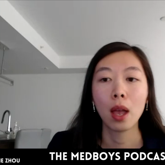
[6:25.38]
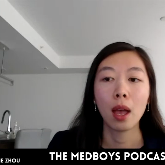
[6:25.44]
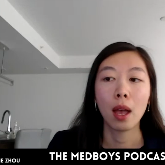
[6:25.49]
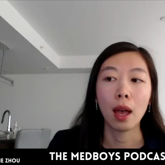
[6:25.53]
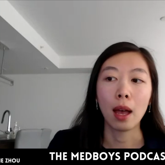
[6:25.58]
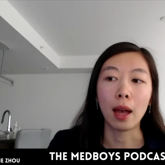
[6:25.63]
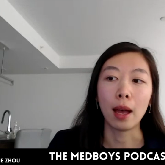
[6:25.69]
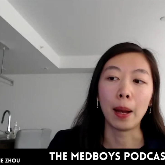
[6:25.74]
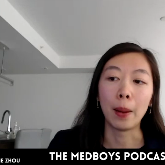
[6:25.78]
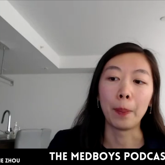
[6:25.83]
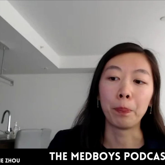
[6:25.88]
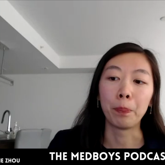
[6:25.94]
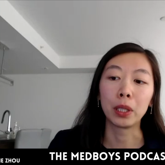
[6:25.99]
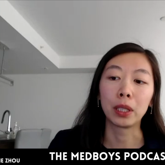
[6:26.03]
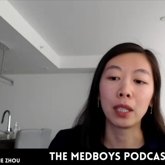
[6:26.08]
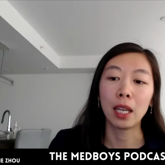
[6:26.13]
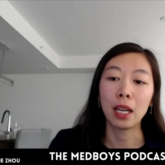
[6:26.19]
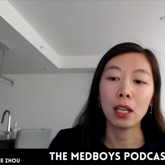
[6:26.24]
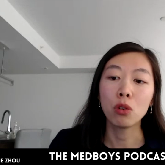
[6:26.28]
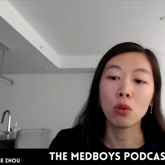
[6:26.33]
But
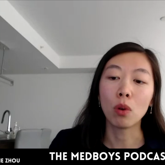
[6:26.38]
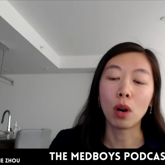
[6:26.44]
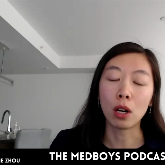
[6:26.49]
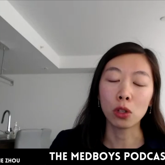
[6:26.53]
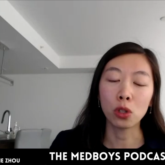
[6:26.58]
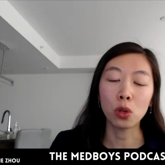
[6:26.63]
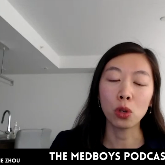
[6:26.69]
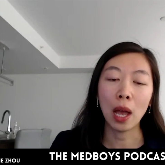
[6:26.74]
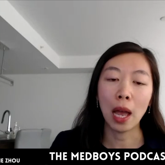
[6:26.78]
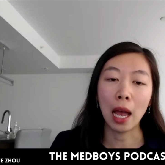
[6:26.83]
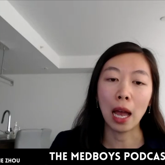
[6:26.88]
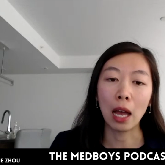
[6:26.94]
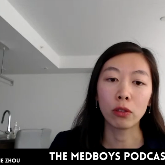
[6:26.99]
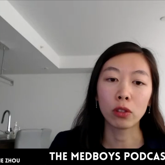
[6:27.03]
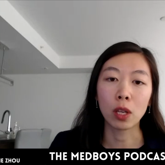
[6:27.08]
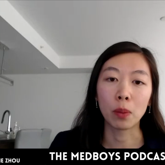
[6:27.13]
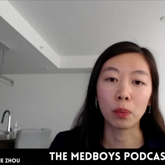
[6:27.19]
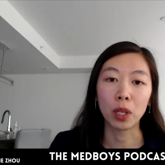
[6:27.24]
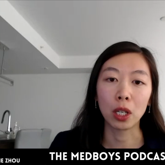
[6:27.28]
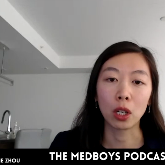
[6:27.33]
then you also have
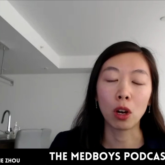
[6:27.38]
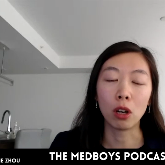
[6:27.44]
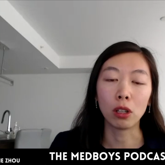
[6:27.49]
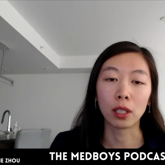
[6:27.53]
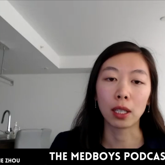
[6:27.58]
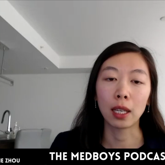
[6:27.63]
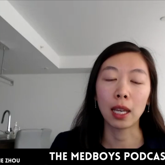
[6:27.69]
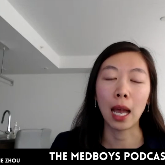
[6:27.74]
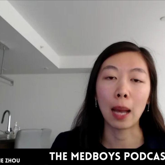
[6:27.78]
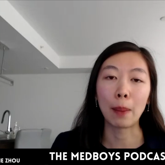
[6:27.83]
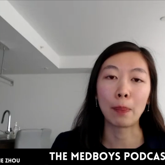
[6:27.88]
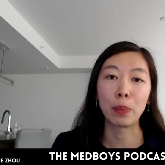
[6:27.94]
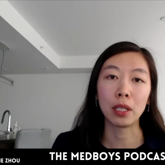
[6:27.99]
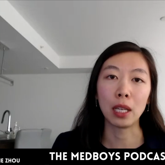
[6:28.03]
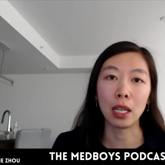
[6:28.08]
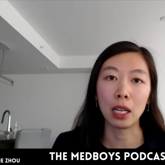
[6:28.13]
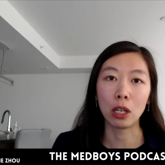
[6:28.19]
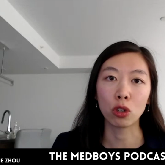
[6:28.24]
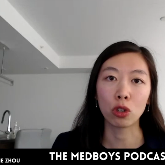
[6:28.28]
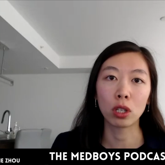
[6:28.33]
something called a
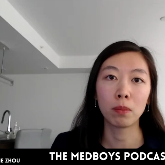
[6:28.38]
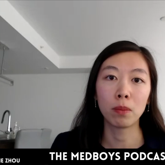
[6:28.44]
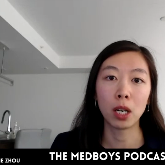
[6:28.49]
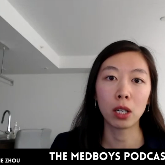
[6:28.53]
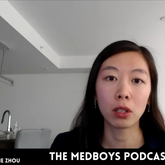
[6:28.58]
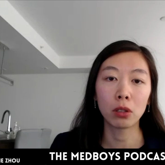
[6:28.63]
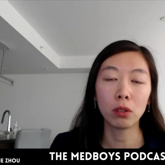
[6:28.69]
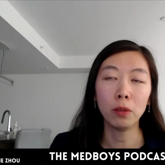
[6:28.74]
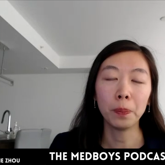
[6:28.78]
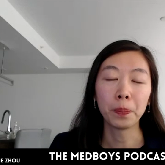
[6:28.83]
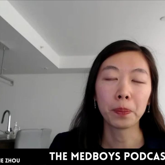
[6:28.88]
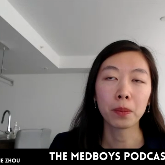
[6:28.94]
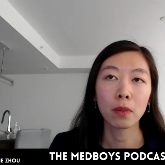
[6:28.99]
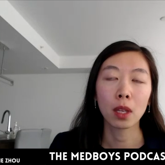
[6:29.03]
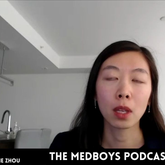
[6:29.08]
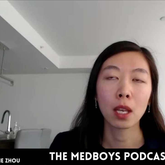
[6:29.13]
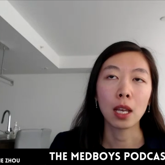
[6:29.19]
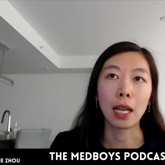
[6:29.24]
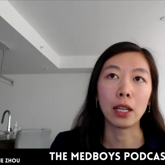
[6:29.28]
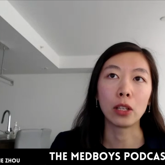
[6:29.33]
capitation model.
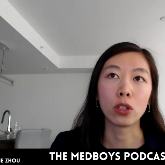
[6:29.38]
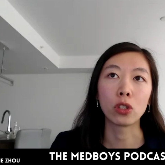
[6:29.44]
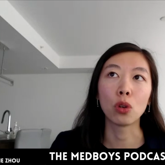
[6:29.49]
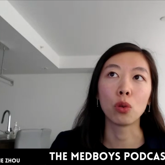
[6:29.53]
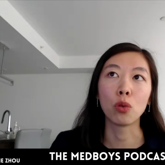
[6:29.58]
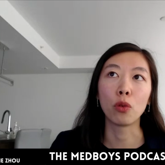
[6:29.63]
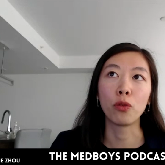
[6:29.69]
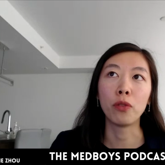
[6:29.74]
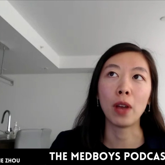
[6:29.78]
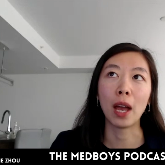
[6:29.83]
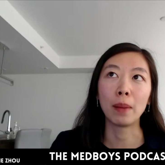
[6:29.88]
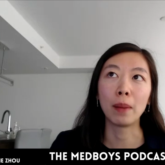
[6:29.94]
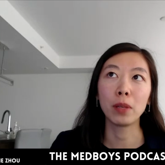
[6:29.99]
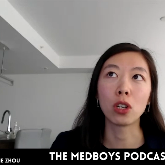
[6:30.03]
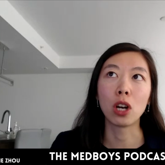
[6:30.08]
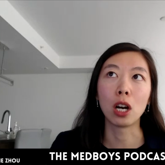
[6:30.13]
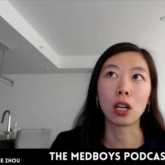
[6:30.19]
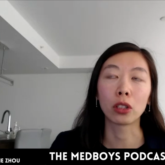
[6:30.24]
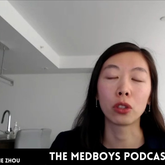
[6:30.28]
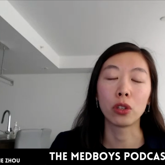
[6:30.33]
And so family
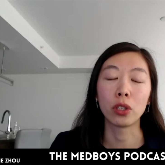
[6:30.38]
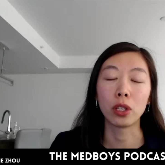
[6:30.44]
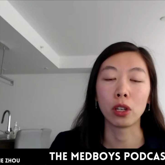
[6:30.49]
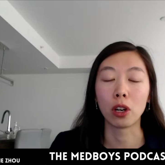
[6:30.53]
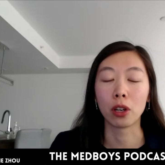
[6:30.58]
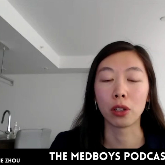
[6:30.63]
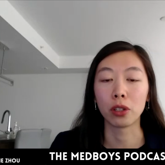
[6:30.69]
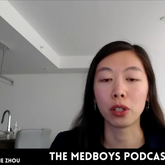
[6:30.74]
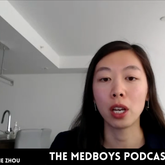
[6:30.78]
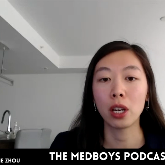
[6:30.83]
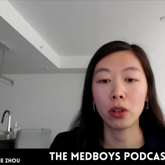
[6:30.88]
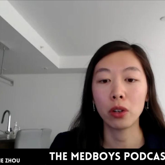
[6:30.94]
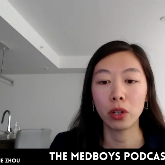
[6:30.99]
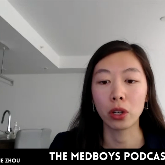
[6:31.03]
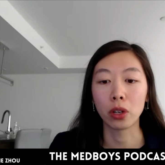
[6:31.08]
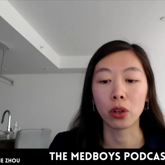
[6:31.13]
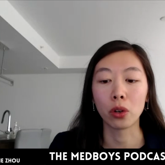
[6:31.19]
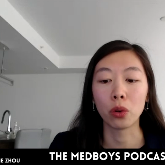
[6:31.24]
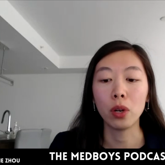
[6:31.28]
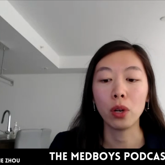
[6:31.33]
doctors in
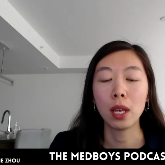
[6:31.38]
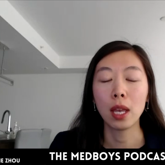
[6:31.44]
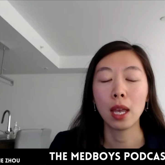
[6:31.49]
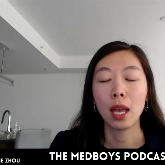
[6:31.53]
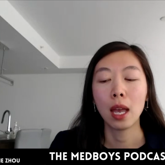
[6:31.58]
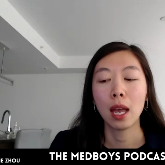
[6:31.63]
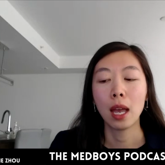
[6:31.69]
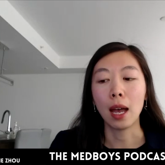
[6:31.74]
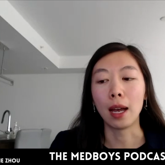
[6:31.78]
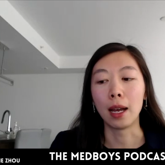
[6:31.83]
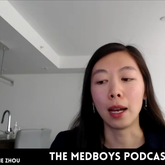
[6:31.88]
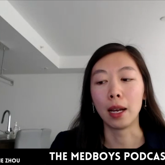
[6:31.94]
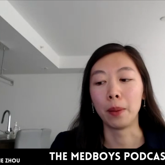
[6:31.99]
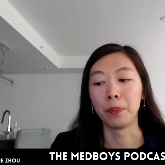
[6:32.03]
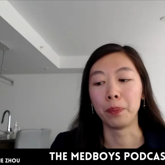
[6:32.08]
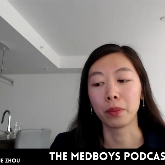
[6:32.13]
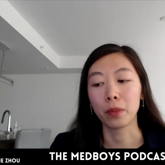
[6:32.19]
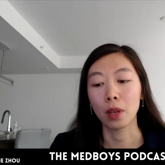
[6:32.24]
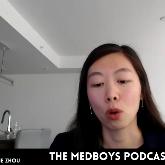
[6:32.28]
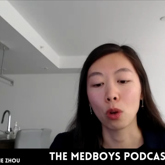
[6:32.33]
Ontario
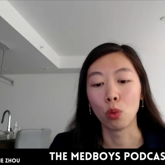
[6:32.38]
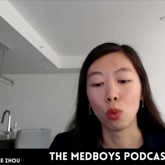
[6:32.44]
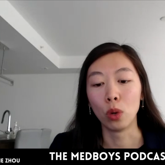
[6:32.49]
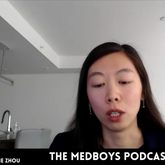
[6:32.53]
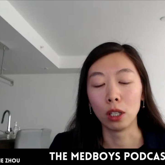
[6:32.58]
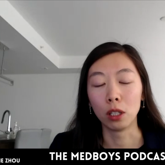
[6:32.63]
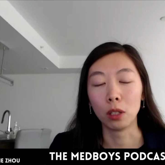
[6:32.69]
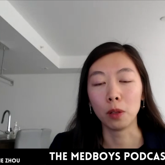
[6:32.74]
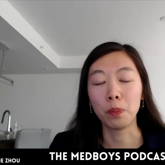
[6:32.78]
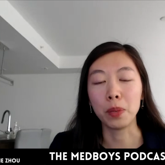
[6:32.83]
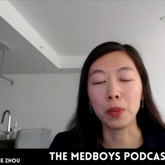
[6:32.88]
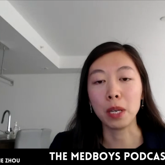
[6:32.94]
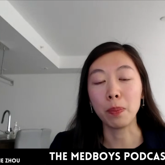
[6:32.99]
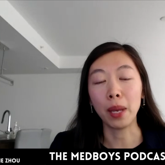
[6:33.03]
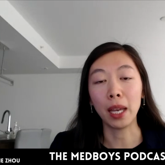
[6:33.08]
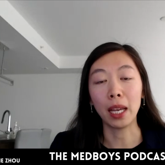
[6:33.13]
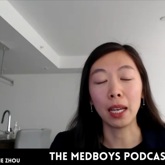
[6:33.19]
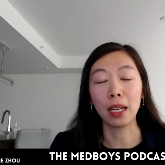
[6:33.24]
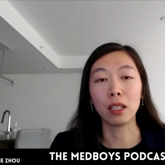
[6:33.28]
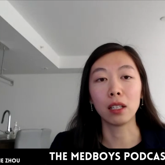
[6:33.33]
will be
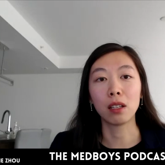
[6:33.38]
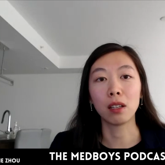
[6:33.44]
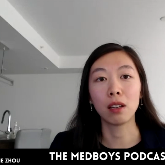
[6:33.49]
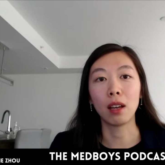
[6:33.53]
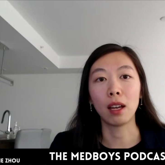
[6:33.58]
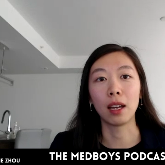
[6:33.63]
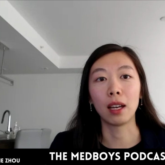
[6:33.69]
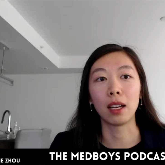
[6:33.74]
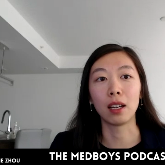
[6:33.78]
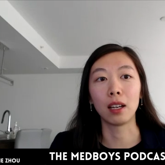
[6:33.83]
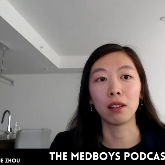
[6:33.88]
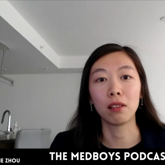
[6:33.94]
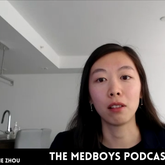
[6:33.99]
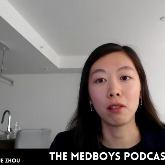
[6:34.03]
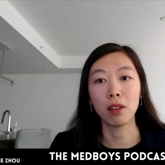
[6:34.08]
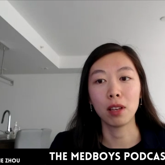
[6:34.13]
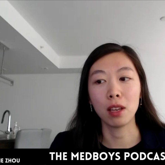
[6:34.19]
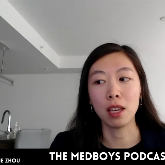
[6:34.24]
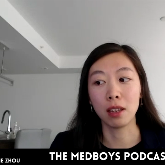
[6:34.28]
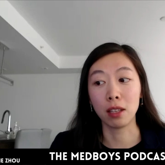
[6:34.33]
paid
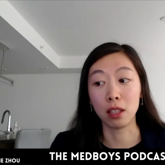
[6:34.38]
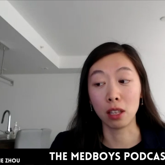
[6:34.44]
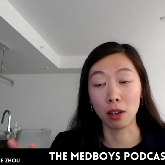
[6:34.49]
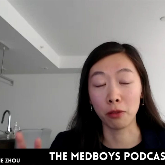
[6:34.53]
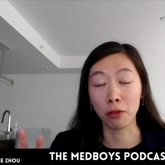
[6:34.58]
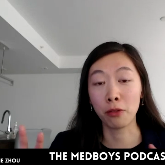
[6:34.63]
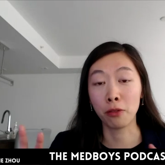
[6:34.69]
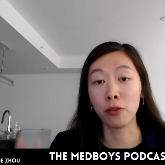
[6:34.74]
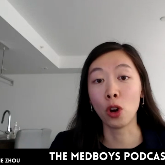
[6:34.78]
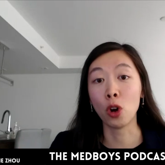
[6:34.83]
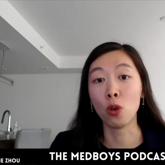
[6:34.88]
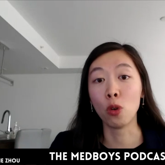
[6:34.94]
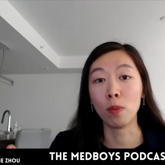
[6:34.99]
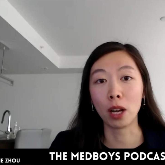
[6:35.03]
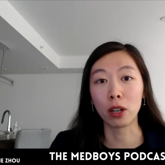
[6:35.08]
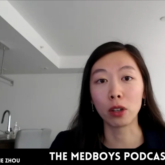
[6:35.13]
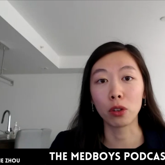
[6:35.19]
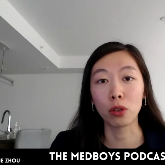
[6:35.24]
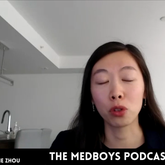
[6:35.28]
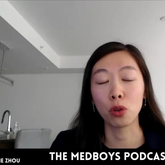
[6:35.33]
in the FO
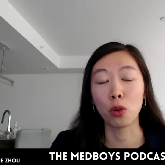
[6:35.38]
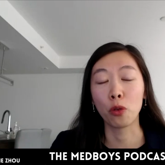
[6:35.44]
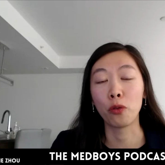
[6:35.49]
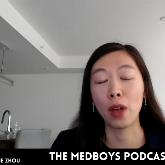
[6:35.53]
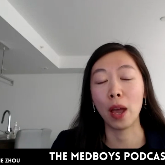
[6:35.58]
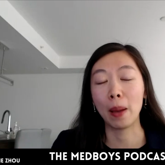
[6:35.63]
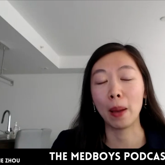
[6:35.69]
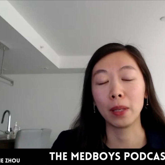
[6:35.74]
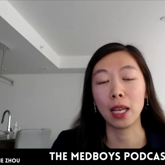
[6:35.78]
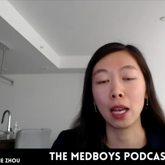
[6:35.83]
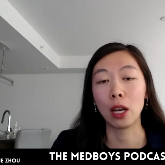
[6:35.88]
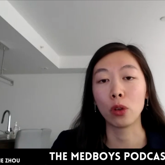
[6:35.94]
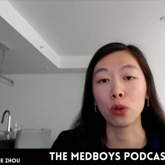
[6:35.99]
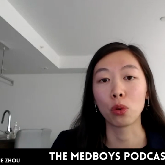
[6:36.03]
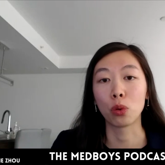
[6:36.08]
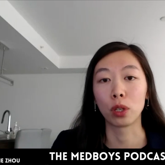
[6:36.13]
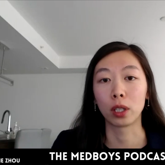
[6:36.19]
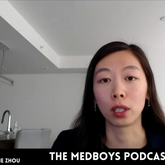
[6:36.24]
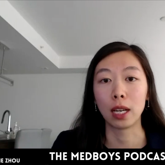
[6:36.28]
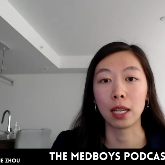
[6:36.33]
model, so Family Health
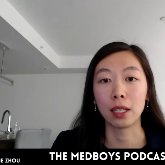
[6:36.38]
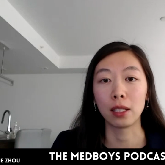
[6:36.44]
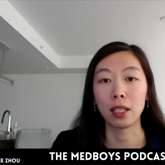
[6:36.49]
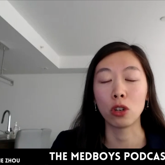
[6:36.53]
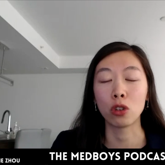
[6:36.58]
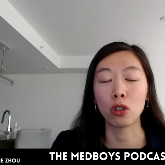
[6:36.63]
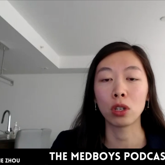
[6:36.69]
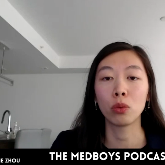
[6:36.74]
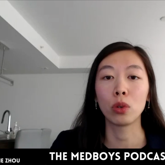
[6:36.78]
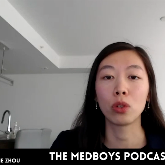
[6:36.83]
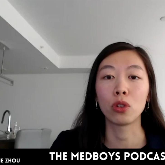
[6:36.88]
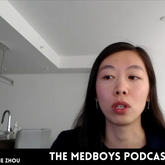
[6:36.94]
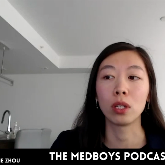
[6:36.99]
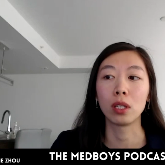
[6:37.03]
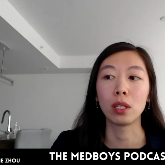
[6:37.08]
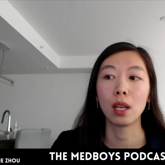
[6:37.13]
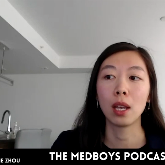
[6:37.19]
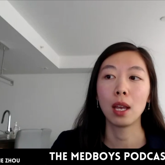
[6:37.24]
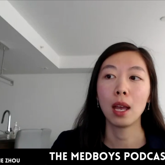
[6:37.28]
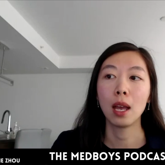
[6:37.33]
Organization, which
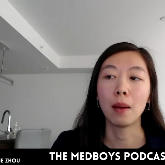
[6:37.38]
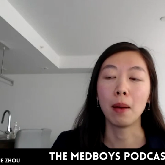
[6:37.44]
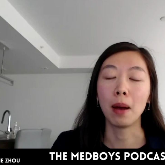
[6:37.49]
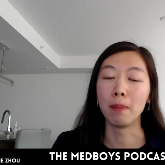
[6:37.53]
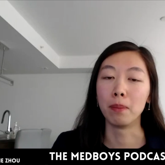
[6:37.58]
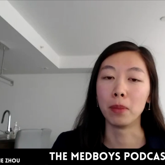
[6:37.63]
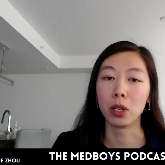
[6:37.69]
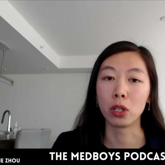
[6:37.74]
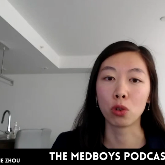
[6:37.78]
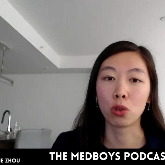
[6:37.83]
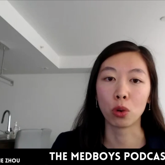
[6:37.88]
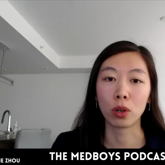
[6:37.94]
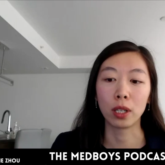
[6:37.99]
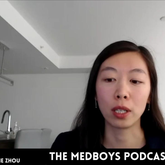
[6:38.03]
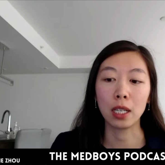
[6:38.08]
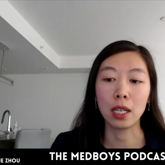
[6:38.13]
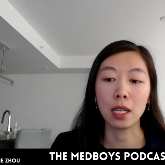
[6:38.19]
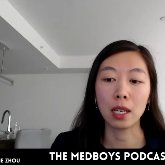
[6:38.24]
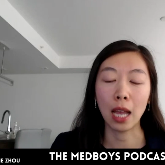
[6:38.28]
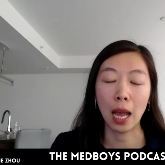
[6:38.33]
is a
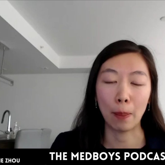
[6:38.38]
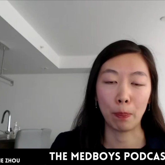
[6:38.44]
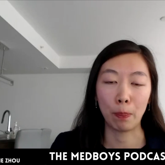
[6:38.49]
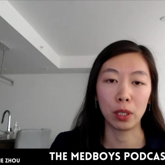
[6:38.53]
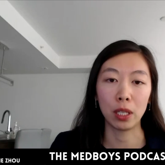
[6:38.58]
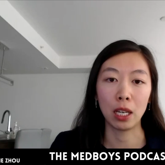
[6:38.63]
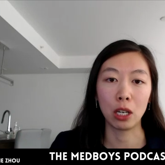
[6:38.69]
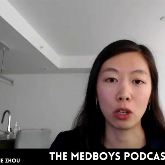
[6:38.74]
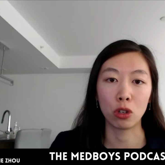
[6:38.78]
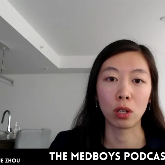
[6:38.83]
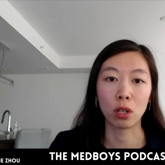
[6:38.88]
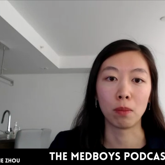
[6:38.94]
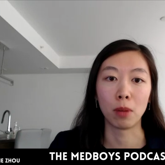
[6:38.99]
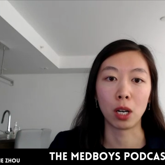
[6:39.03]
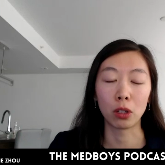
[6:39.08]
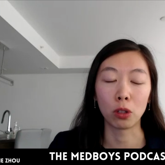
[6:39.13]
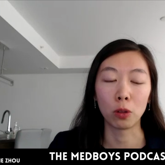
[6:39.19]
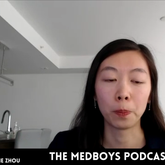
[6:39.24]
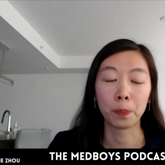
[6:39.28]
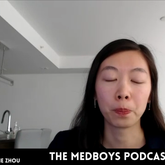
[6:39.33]
majority capitation
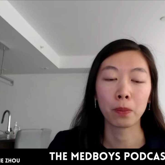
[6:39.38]
model.